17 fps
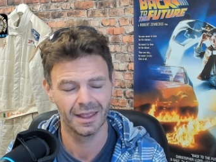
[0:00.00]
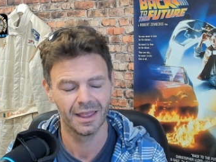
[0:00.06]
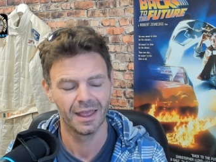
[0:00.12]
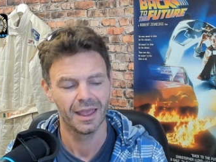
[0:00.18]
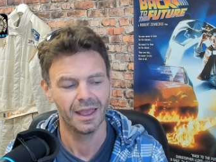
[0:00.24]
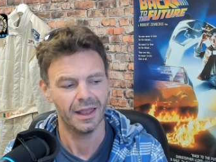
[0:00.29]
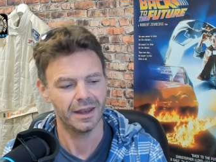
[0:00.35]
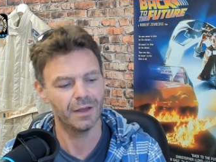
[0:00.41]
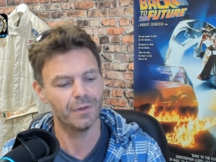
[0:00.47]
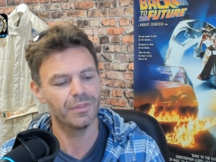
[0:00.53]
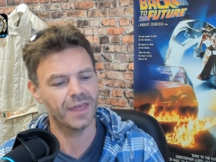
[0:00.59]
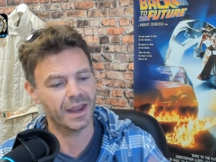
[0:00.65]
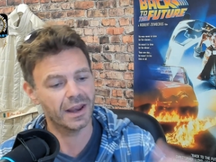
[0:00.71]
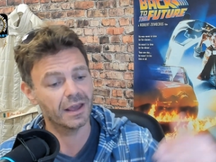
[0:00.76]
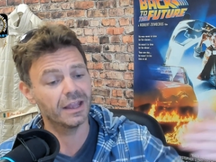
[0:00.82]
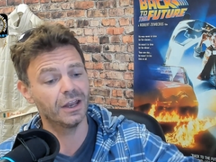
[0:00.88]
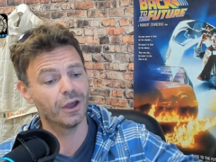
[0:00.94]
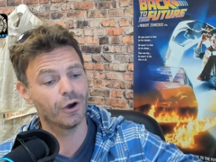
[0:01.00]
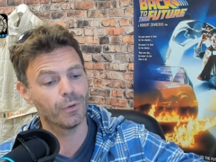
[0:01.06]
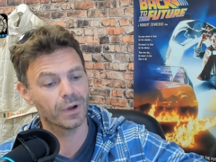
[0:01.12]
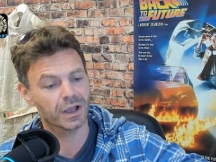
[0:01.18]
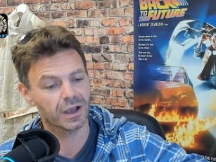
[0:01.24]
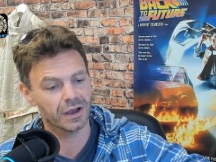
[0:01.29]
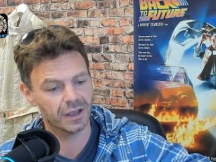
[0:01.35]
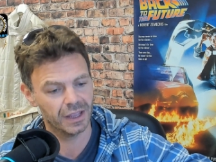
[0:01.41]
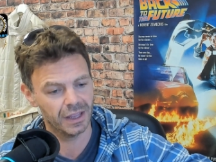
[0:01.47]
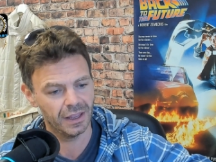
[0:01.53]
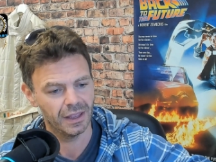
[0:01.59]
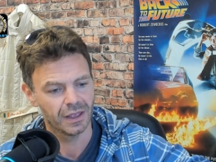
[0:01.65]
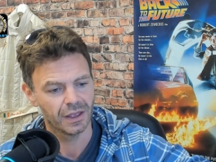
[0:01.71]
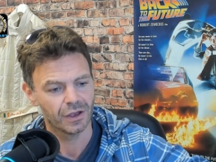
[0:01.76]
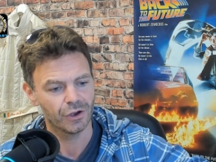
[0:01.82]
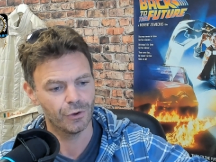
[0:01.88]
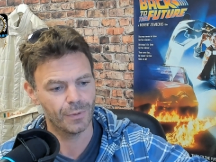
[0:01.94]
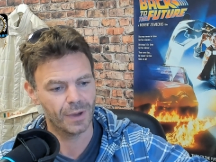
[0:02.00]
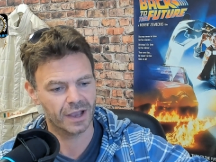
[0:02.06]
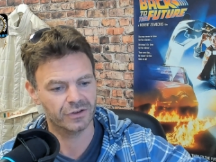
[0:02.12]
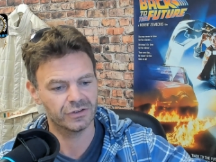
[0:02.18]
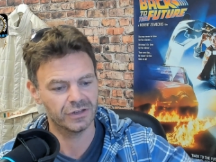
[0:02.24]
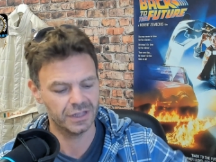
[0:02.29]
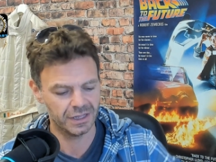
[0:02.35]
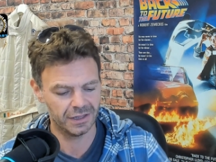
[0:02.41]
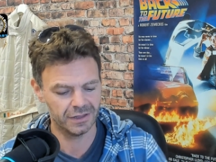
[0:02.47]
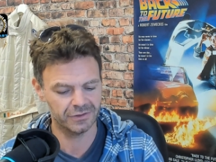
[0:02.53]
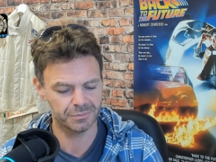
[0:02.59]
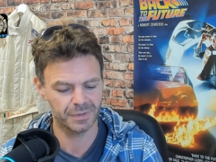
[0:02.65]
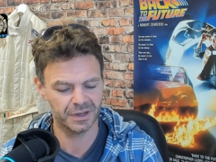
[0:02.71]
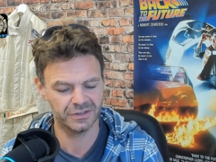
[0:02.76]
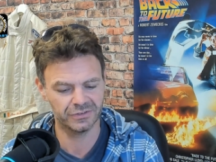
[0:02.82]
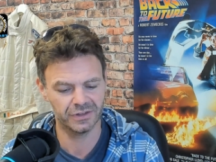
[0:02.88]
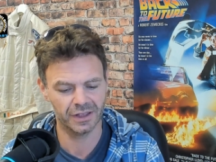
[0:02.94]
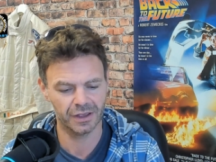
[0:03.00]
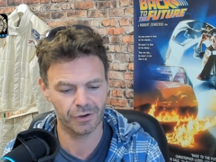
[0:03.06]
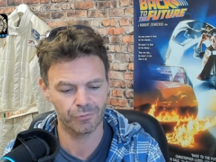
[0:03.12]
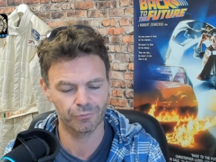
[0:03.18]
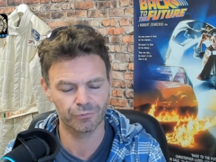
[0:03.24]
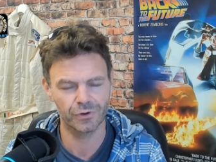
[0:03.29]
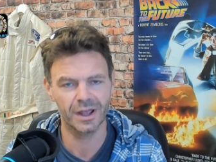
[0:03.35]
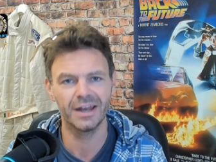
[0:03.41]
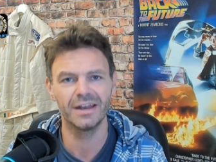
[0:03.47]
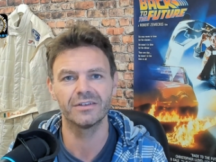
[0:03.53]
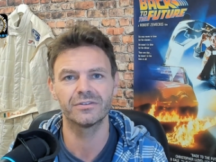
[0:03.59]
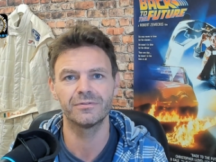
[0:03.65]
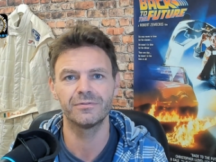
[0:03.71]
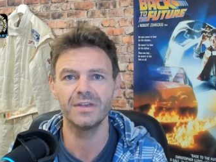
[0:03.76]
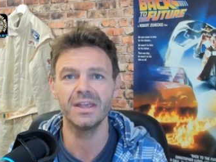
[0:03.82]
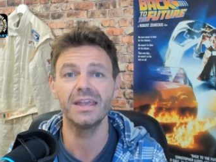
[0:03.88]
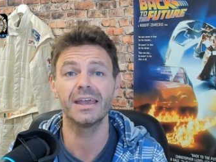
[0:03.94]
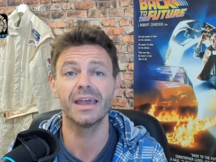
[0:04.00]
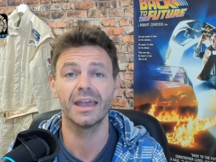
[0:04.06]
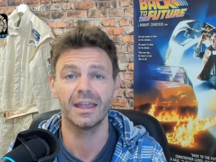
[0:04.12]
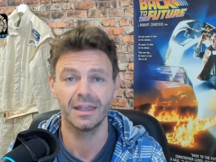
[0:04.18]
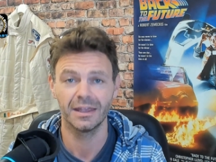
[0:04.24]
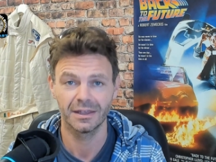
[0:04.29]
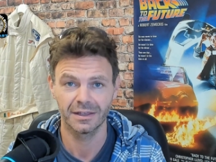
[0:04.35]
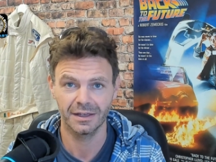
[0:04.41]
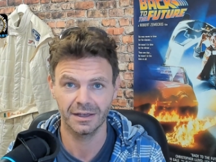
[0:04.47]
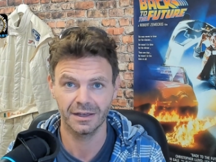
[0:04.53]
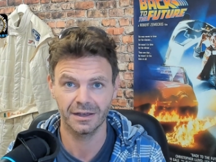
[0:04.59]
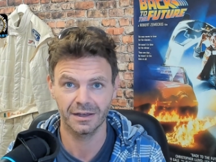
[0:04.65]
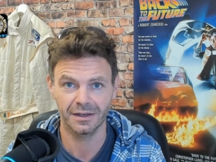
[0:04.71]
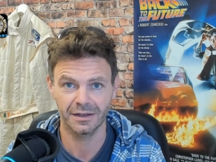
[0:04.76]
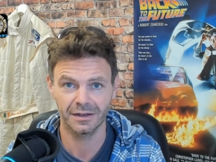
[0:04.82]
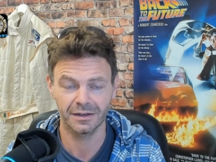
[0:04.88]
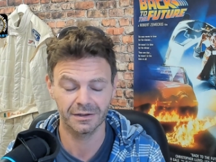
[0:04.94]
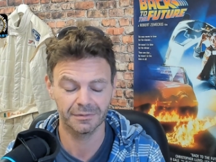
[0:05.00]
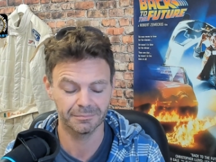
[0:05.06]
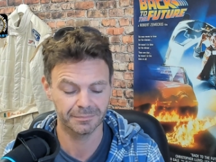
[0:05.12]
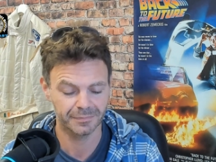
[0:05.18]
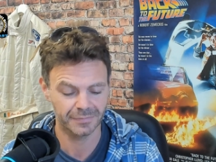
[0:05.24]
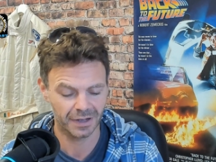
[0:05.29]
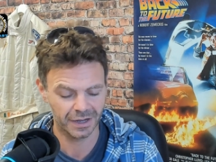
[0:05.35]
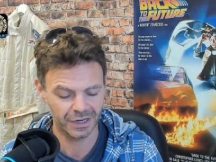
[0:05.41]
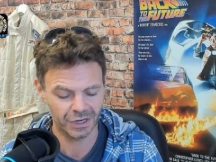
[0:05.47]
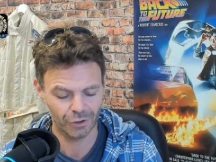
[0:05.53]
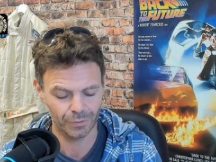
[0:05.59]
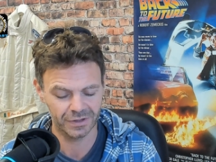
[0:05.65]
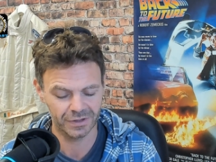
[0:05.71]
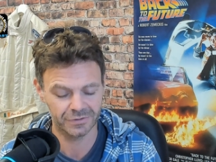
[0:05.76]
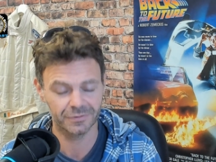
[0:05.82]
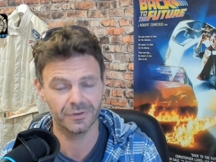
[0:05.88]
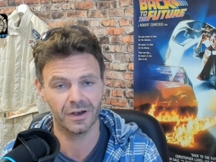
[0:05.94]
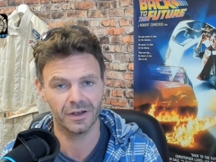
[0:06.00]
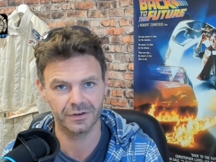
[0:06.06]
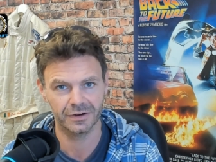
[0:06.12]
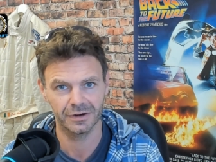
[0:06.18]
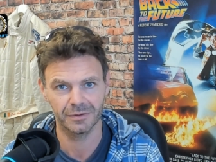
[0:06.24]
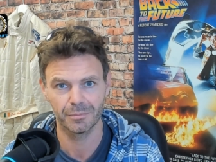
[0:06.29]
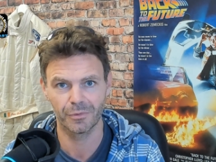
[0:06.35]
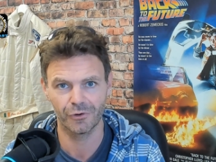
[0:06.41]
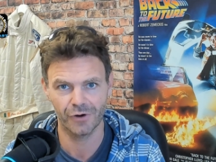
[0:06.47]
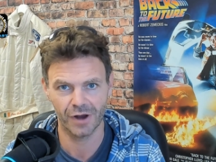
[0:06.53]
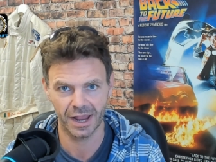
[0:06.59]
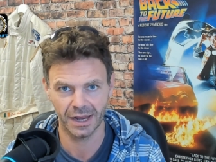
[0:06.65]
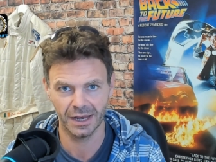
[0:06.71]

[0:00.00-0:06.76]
Now, then I know a guy who actually is my uh, Rinus VeeKay. Um, I know his father, Moraine.